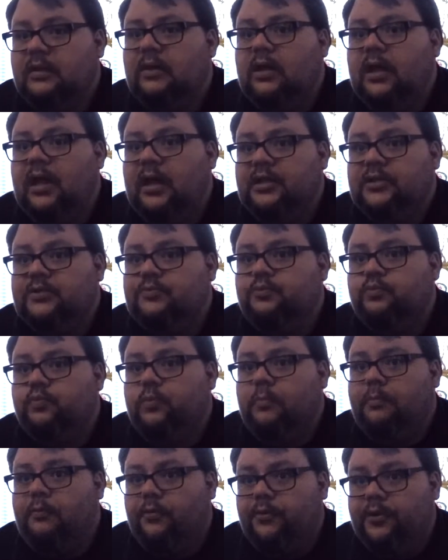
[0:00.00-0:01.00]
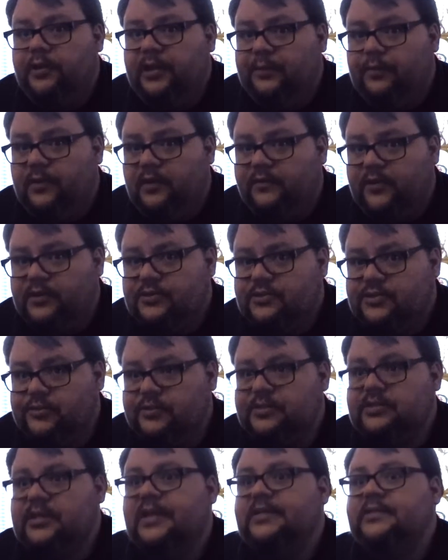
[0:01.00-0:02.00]
Reportedly, one of our
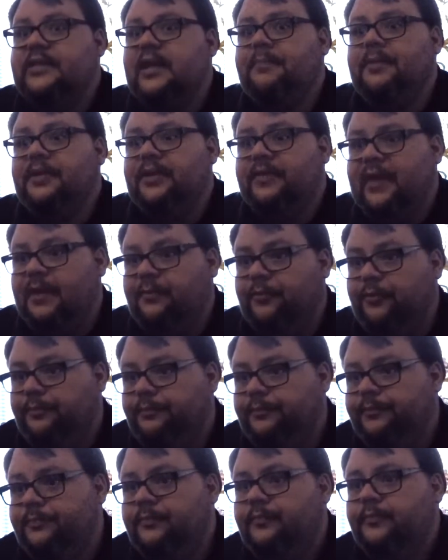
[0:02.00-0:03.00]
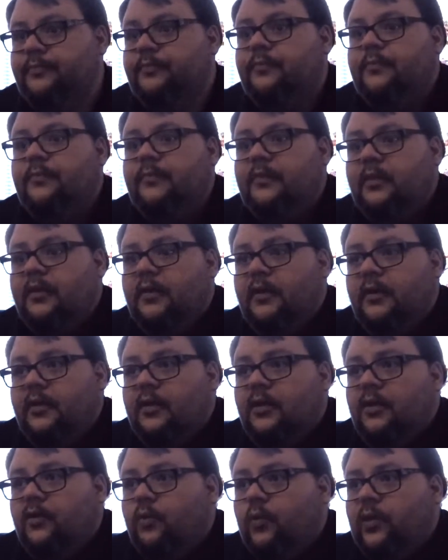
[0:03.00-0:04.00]
suicides happened in that room.
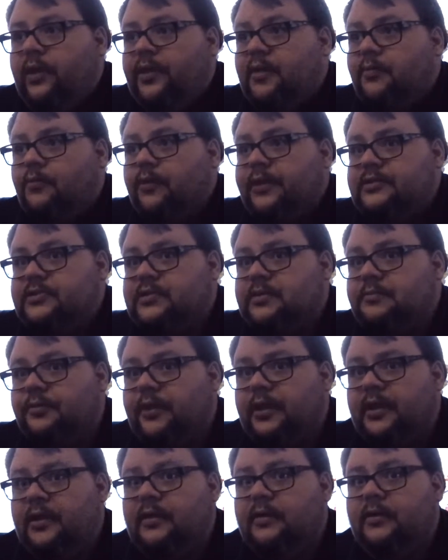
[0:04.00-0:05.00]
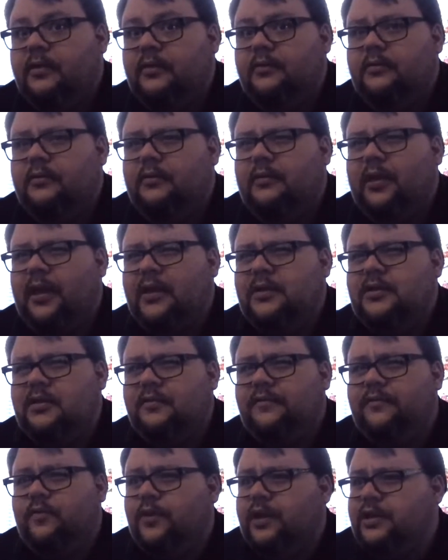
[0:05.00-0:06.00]
William Rensenbrink,
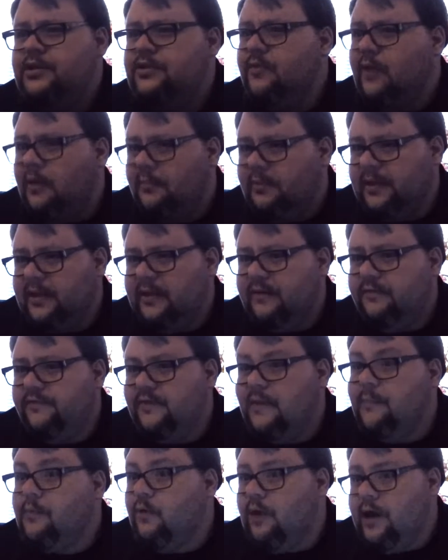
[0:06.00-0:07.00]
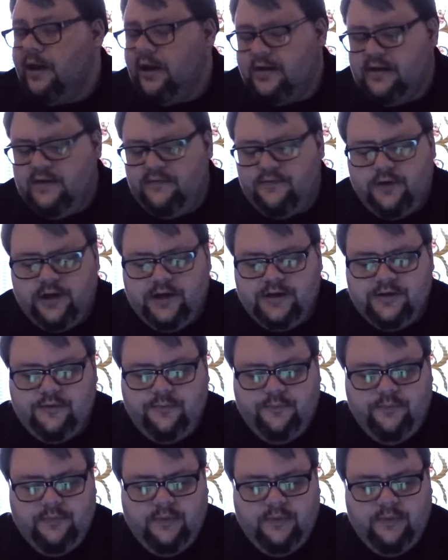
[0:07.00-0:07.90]
1942, I believe, February 1942.